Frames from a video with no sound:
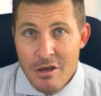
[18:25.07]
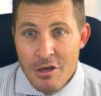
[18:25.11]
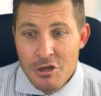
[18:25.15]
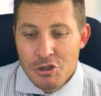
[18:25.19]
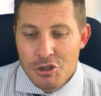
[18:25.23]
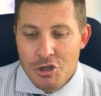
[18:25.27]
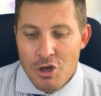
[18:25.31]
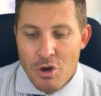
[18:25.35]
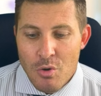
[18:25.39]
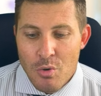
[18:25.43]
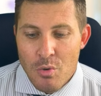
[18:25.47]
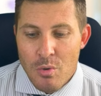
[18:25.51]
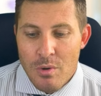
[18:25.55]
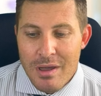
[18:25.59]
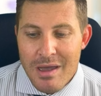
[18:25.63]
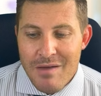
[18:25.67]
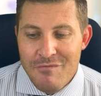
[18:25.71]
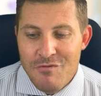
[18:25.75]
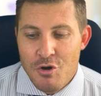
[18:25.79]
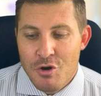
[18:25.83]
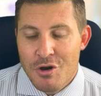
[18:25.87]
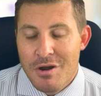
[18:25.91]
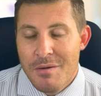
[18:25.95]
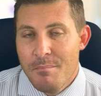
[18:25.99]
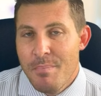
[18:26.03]
So
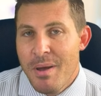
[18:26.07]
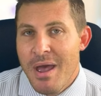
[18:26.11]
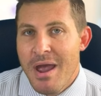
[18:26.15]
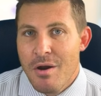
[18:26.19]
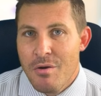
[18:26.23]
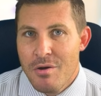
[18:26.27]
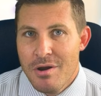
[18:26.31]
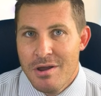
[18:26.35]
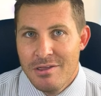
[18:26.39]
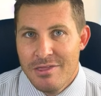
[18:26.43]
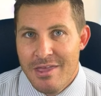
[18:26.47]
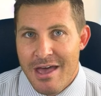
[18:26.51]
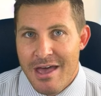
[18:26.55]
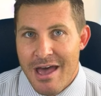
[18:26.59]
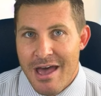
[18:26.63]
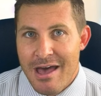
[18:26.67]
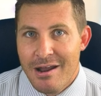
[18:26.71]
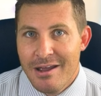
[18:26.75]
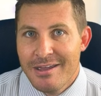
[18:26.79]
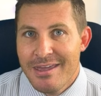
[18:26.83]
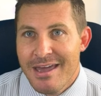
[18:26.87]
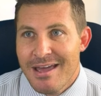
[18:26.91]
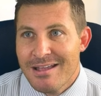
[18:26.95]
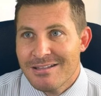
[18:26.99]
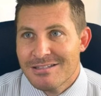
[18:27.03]
if you're comparing that
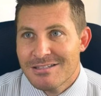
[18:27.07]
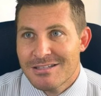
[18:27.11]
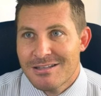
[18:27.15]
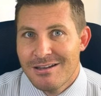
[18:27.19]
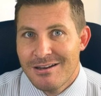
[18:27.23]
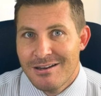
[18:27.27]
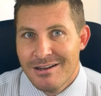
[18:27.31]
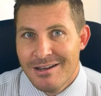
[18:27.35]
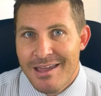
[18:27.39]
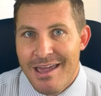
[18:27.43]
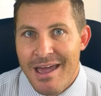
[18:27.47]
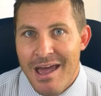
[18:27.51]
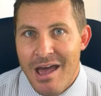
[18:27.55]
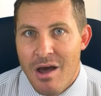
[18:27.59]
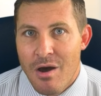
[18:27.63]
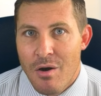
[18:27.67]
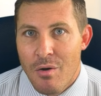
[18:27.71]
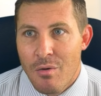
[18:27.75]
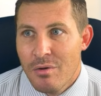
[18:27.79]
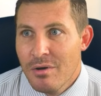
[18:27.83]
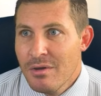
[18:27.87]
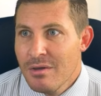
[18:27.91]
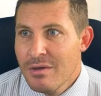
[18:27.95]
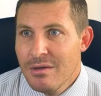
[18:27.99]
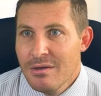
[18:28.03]
against an
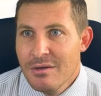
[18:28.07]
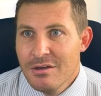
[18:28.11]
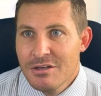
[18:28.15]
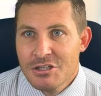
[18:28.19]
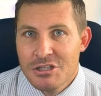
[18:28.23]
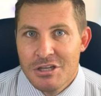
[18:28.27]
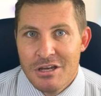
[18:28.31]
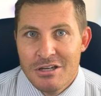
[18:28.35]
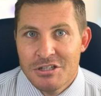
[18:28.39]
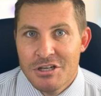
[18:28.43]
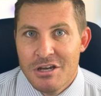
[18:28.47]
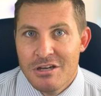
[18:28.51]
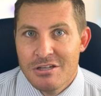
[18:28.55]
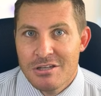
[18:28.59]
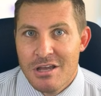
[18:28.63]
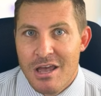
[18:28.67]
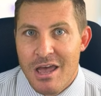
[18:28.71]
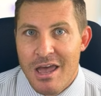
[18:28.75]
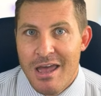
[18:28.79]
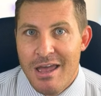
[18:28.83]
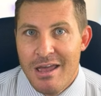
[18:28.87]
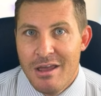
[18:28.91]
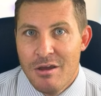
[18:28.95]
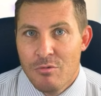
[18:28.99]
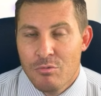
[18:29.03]
account such as
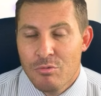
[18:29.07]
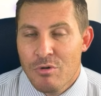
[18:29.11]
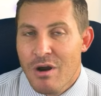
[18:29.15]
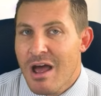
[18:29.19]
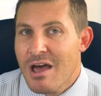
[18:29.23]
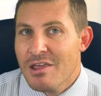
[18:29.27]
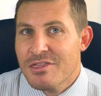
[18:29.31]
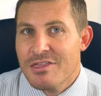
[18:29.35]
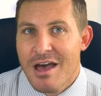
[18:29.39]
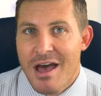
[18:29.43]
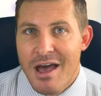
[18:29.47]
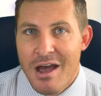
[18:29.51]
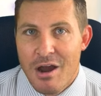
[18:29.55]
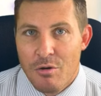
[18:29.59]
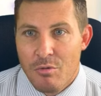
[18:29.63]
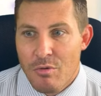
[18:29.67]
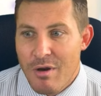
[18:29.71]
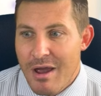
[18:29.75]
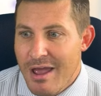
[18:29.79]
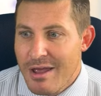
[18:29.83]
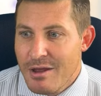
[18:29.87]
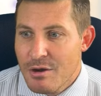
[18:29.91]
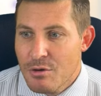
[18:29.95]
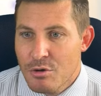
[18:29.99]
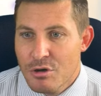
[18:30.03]
a Roth I R
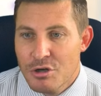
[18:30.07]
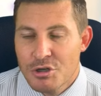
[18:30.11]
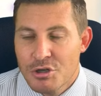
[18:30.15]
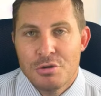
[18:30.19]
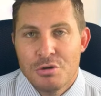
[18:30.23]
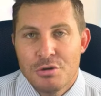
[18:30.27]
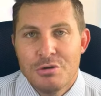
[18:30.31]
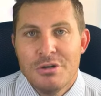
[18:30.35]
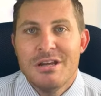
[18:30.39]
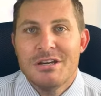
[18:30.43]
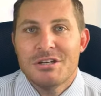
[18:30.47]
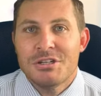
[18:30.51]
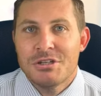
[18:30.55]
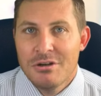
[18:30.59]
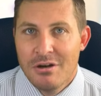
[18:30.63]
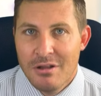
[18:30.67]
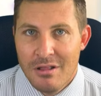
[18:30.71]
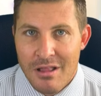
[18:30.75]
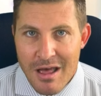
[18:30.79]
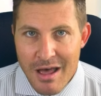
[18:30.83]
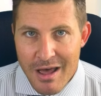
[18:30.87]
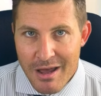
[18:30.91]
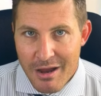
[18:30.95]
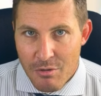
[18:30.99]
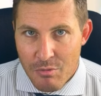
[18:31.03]
A or a
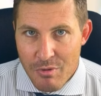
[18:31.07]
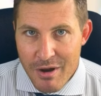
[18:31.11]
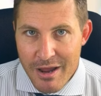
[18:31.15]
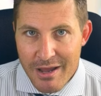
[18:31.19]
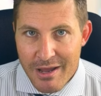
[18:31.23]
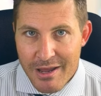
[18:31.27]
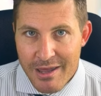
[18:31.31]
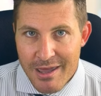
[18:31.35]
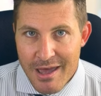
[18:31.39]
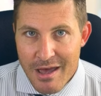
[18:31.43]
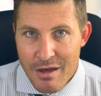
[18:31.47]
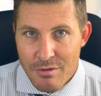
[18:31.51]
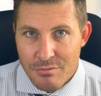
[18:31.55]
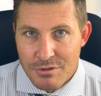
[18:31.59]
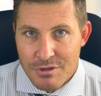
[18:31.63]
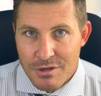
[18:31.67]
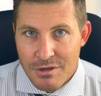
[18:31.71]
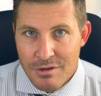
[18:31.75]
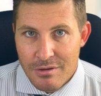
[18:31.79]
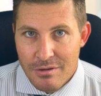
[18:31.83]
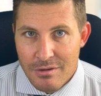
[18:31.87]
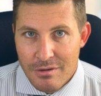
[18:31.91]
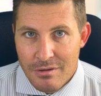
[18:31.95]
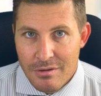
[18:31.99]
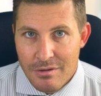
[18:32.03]
traditional I R A account,
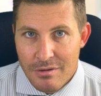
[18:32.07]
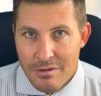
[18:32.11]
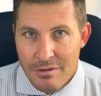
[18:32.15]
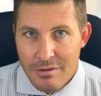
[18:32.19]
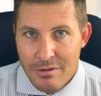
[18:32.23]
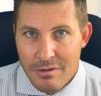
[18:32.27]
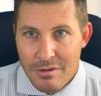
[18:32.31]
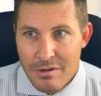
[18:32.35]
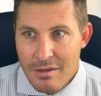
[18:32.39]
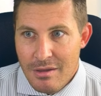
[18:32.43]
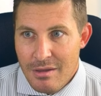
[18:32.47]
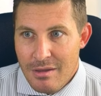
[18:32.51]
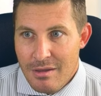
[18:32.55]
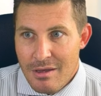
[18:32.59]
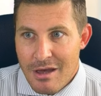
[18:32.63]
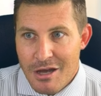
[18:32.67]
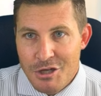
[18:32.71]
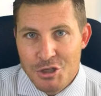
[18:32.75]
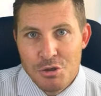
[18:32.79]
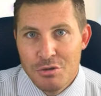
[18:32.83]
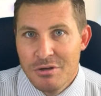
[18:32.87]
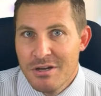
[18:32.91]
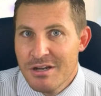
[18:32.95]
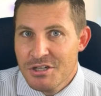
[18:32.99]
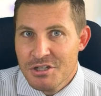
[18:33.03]
a
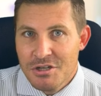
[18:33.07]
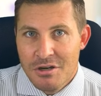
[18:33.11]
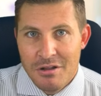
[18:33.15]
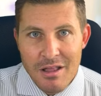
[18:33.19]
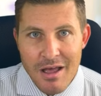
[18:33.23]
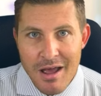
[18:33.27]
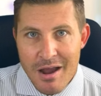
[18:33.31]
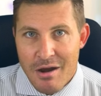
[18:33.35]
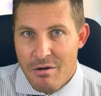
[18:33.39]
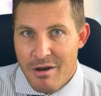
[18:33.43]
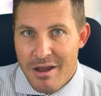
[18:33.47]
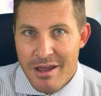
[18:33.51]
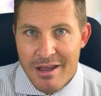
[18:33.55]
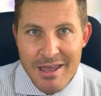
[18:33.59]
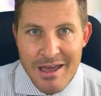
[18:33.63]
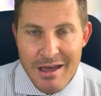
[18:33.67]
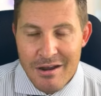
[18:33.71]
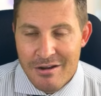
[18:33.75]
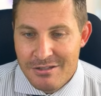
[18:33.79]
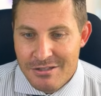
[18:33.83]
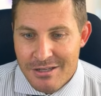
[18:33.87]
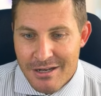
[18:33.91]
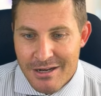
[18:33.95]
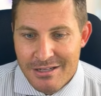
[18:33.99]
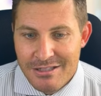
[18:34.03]
traditional I R A
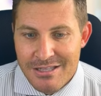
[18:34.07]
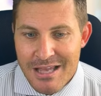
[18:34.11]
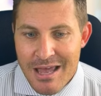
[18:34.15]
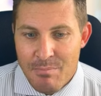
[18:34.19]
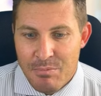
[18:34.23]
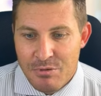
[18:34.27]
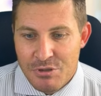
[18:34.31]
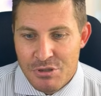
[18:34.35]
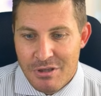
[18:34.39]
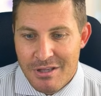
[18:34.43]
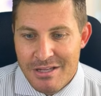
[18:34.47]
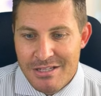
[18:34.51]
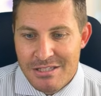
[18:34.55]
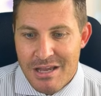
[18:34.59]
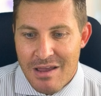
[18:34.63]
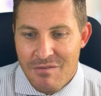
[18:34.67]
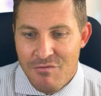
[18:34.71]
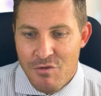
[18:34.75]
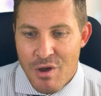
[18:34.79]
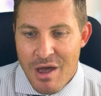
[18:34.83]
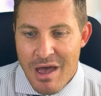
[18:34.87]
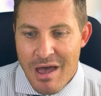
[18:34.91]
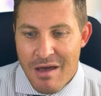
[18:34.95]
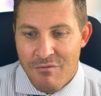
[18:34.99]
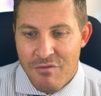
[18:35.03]
account is an example. So let's say
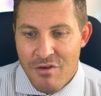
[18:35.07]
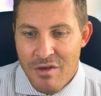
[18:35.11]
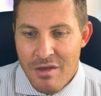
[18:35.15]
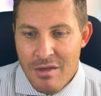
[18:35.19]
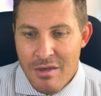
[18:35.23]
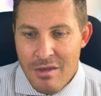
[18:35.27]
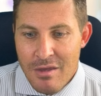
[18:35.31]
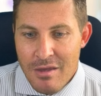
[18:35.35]
if you have,